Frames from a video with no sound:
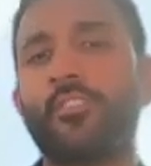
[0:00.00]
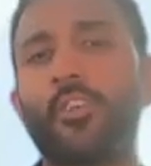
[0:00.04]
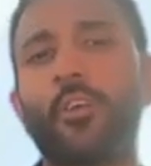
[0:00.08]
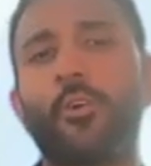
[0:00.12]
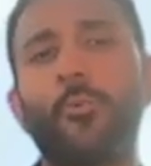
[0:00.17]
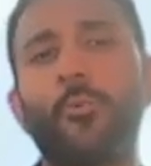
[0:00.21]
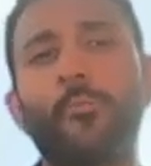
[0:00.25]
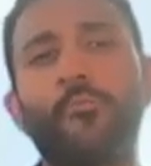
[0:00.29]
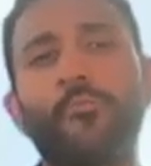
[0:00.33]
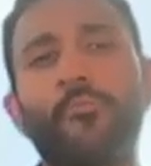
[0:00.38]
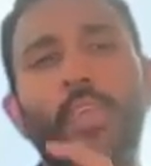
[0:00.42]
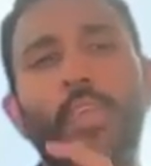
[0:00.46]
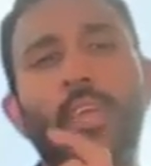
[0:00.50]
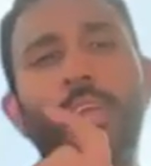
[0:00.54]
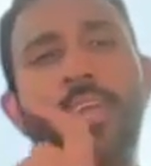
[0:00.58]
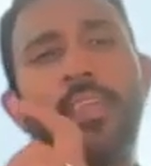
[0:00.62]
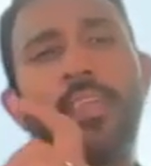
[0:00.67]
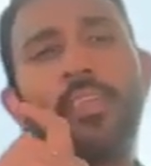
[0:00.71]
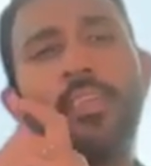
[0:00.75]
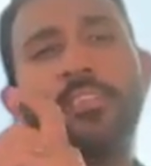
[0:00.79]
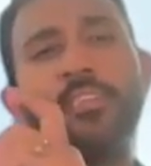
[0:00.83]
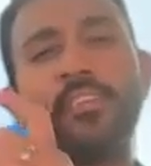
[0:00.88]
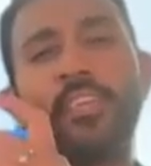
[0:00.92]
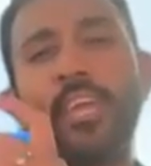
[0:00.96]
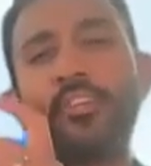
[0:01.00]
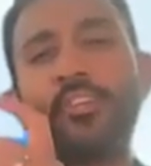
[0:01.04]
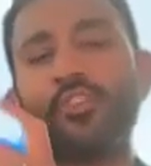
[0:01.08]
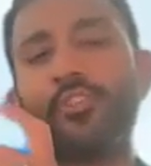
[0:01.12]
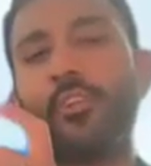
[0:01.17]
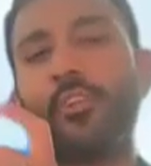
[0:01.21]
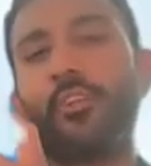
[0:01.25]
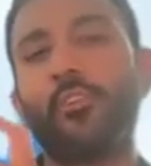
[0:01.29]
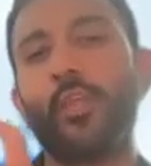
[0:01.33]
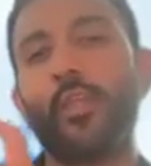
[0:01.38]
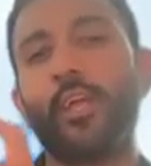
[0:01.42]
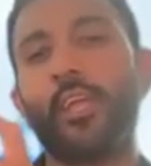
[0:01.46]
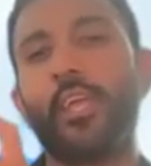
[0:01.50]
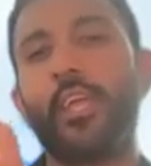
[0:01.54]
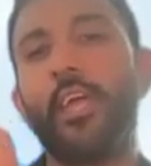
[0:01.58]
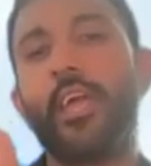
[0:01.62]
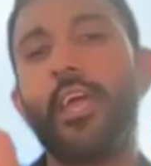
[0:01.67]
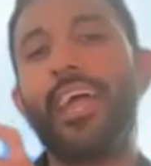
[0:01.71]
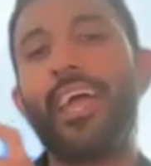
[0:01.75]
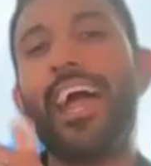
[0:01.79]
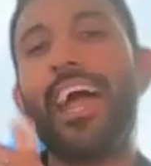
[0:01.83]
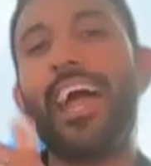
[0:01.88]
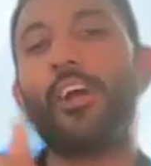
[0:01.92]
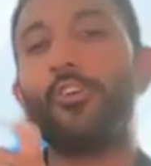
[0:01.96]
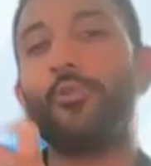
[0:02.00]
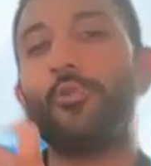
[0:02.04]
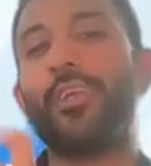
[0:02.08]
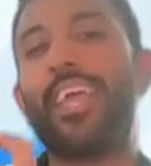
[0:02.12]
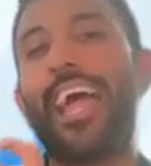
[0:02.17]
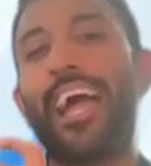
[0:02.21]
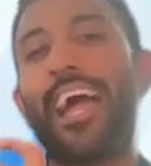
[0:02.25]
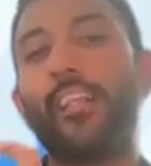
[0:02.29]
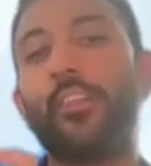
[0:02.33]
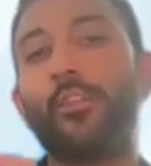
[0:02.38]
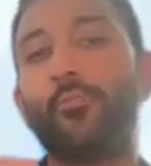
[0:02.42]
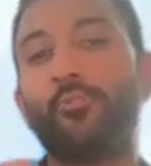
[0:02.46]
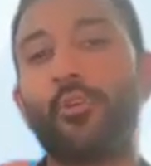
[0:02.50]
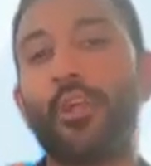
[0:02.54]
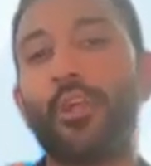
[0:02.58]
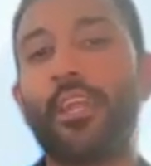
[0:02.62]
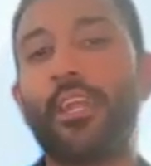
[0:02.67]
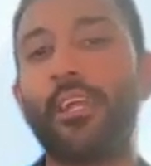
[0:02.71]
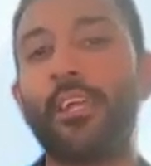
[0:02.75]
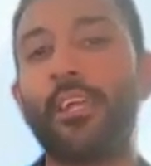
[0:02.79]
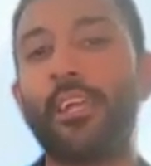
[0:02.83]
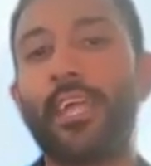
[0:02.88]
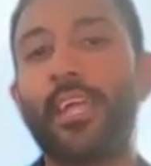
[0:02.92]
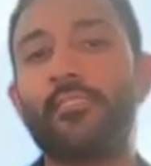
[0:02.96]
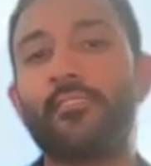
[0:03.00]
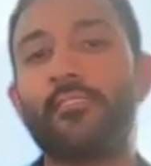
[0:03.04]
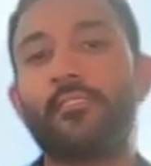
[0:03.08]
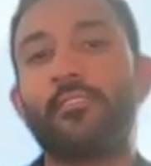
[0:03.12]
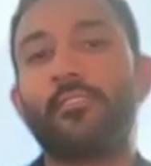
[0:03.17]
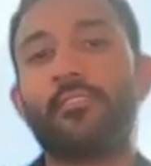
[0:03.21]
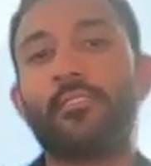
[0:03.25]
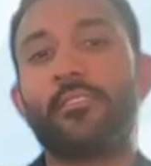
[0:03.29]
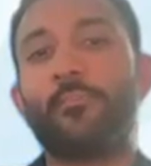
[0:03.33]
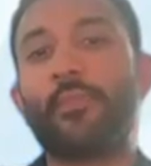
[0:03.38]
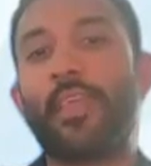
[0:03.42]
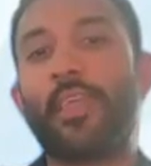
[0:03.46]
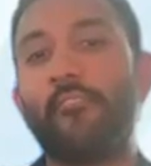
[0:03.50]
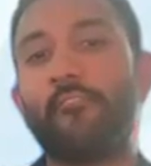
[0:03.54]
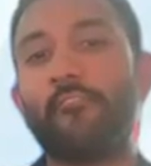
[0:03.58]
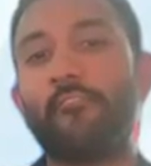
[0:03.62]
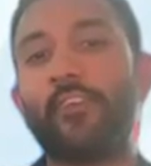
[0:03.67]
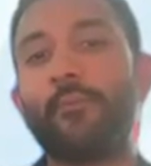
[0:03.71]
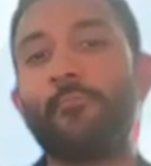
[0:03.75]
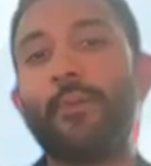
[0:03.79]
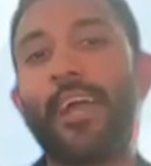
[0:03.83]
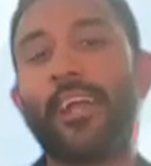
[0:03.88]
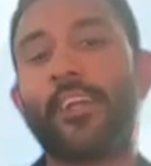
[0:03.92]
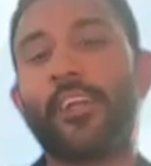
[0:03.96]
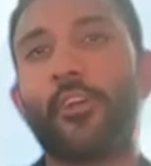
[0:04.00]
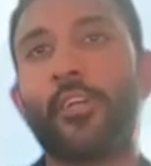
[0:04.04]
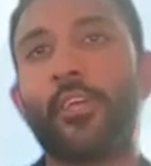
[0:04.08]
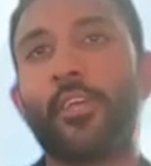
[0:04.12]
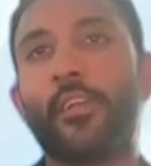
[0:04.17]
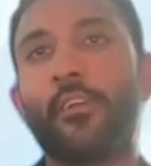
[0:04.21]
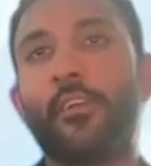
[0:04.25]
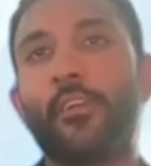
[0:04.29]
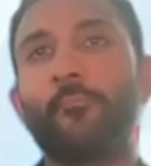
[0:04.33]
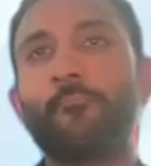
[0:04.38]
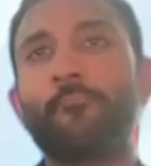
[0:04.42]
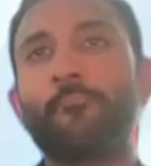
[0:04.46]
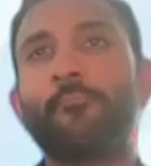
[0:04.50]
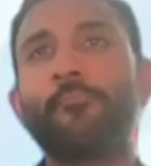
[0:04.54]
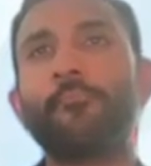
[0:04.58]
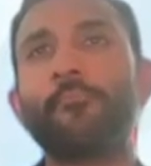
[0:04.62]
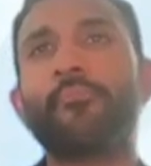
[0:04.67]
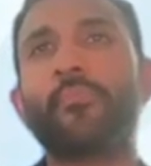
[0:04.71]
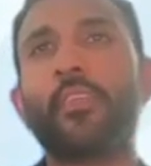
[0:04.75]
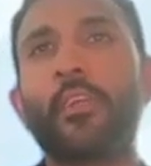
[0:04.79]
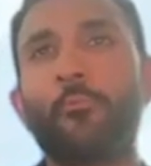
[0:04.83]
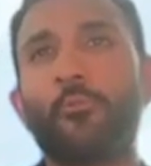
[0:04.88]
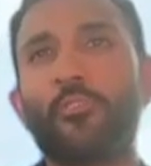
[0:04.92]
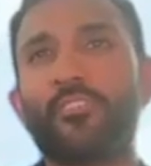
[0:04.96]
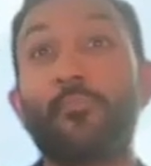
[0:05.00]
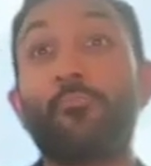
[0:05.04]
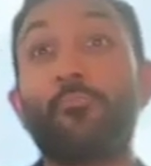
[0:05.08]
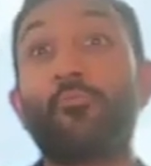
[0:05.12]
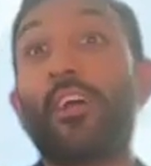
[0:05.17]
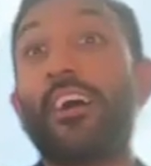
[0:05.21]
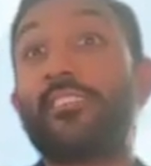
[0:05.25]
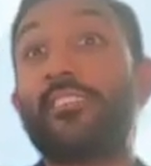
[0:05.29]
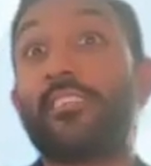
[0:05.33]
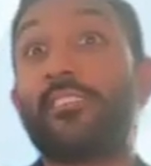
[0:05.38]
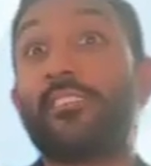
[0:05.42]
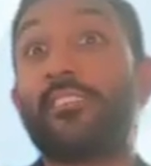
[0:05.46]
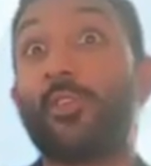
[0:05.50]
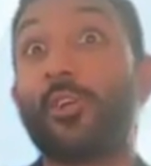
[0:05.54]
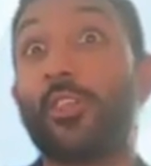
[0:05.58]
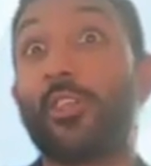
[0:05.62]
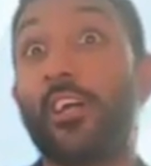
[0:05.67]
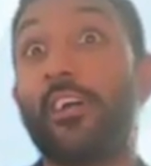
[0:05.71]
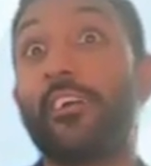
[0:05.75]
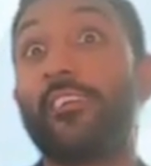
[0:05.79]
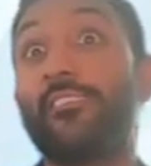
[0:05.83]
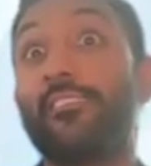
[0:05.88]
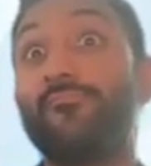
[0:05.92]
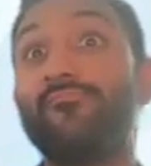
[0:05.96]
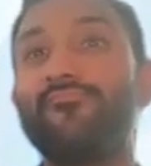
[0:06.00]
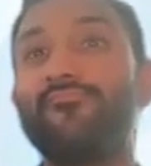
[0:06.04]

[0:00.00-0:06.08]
So any indication there on like how are you calibrating against some of that feedback you're getting, and what does the process look like?